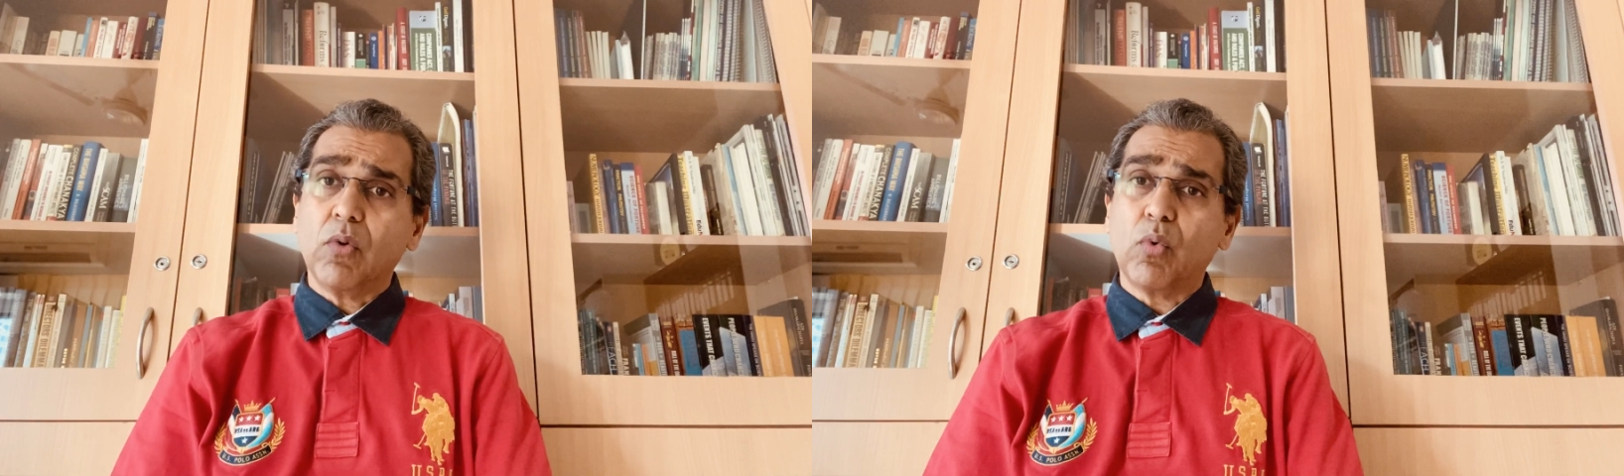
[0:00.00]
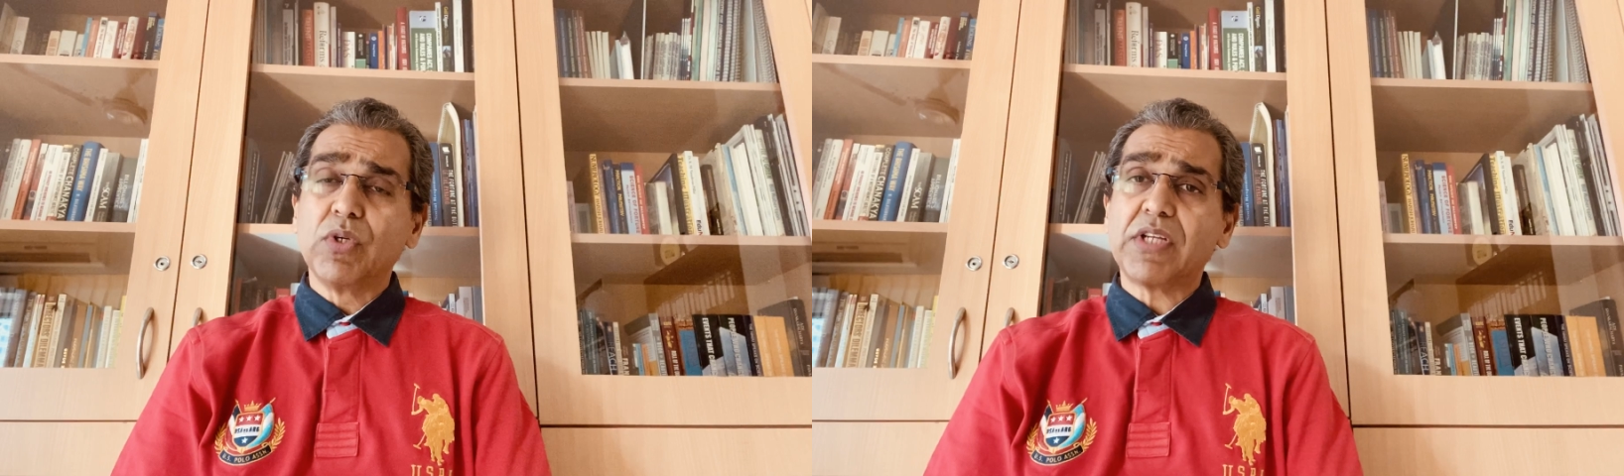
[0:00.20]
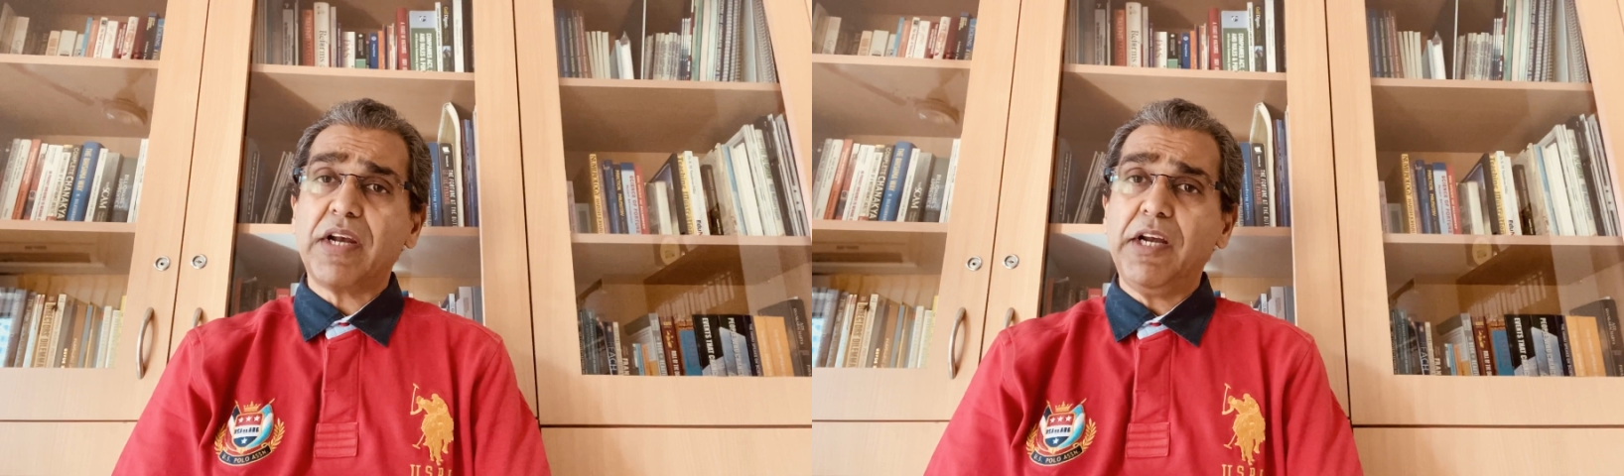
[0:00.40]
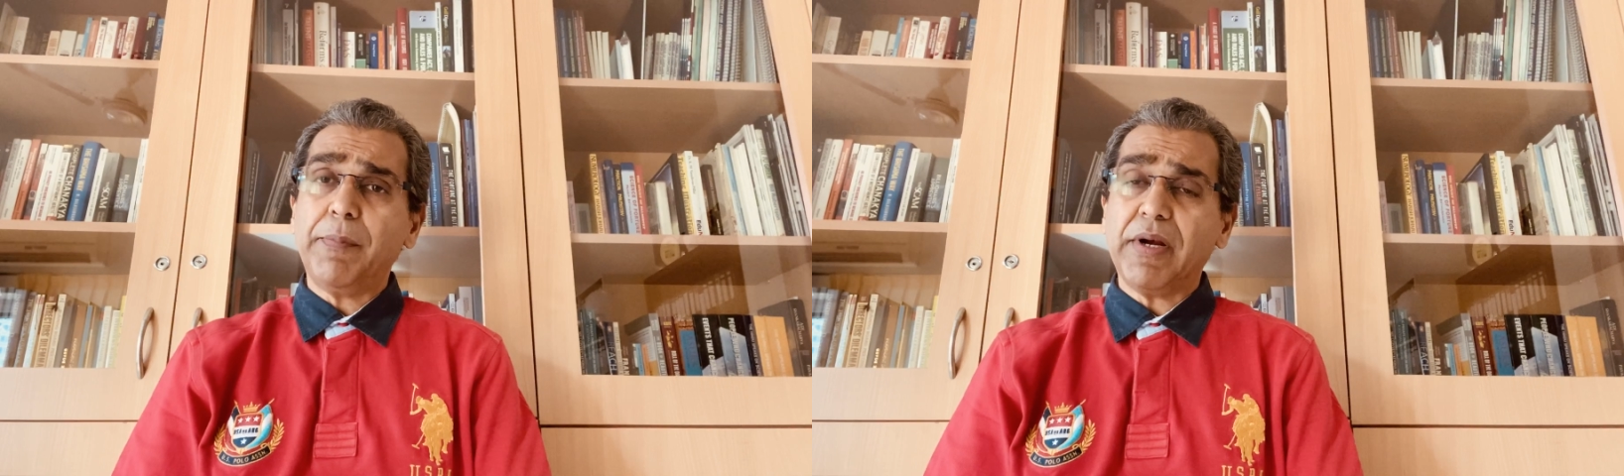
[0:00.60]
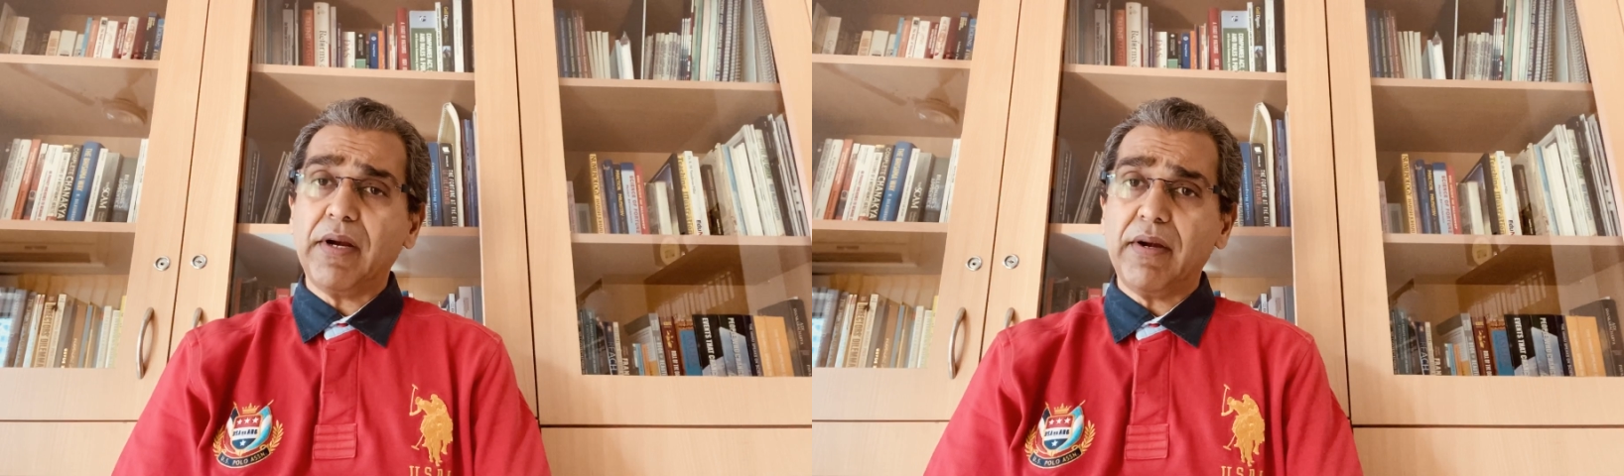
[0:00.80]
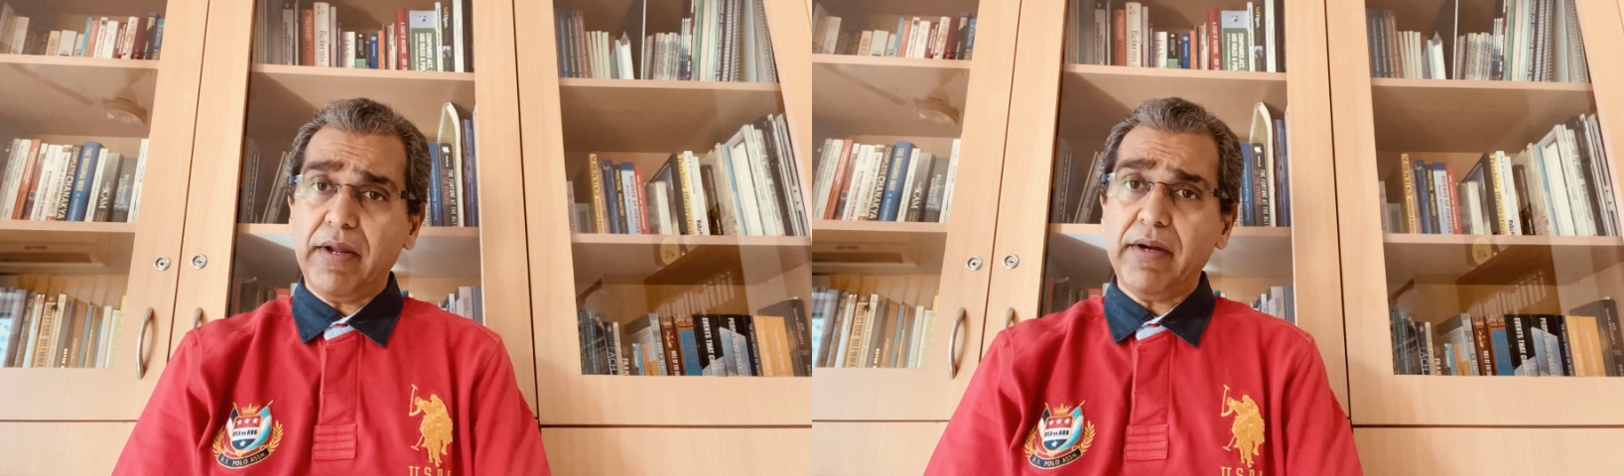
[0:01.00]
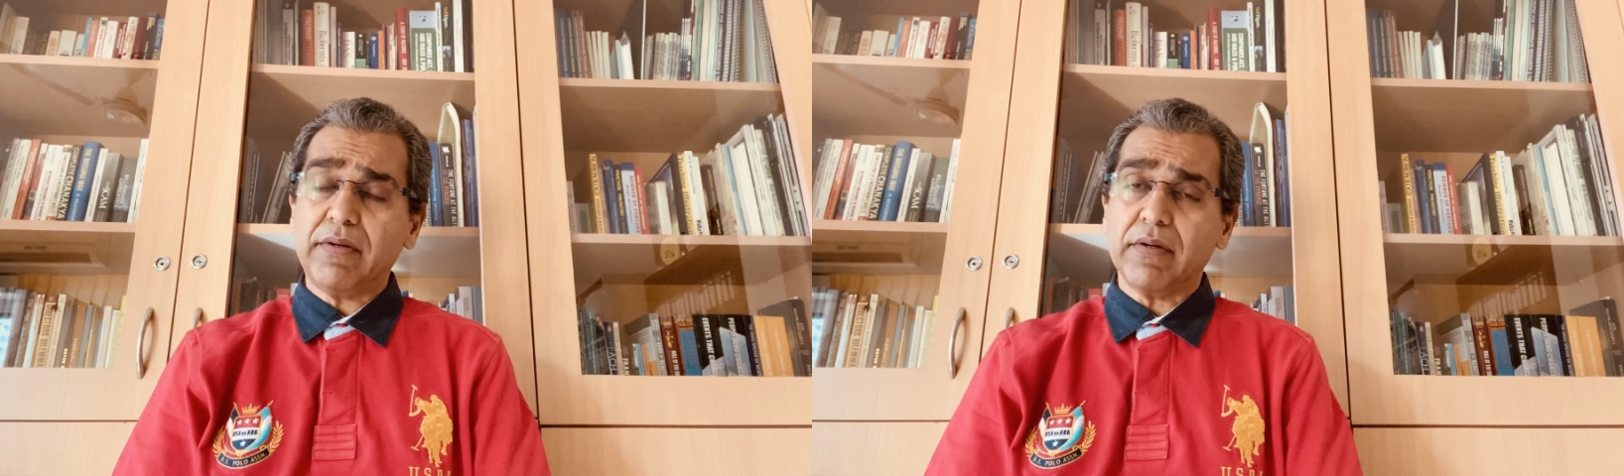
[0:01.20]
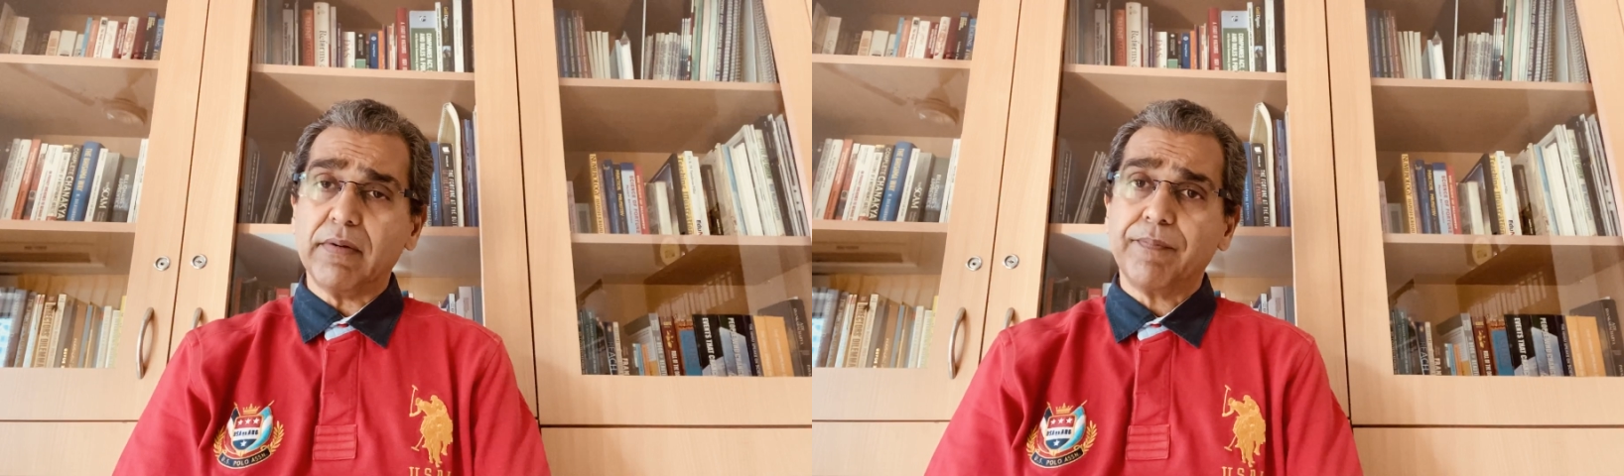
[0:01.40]
who is an independent
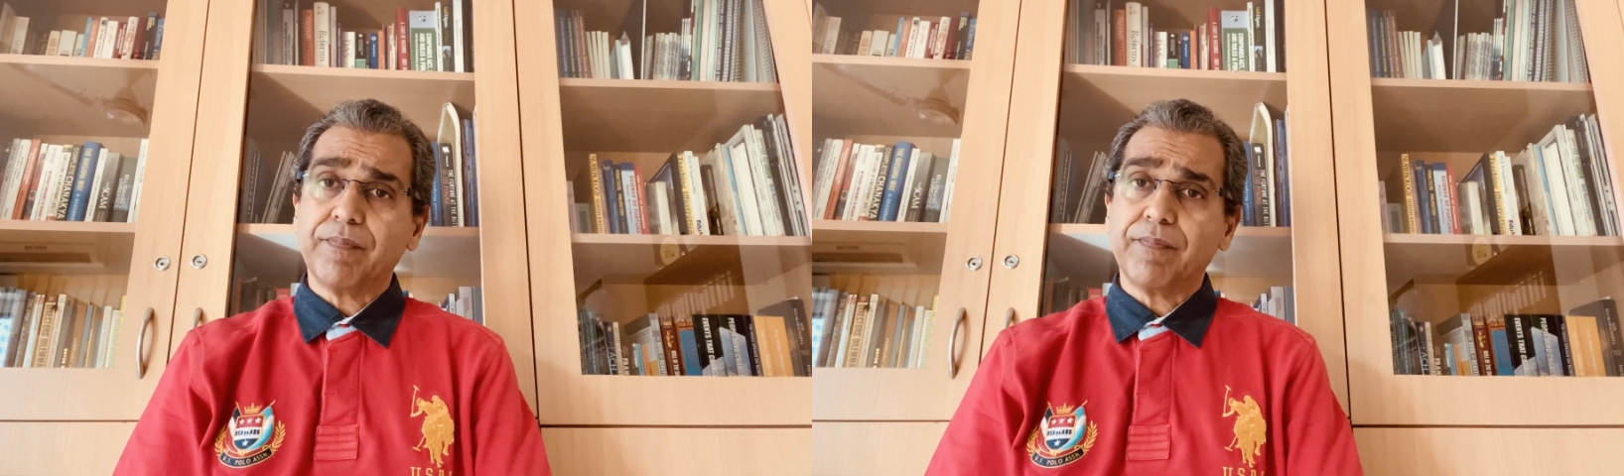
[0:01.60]
director,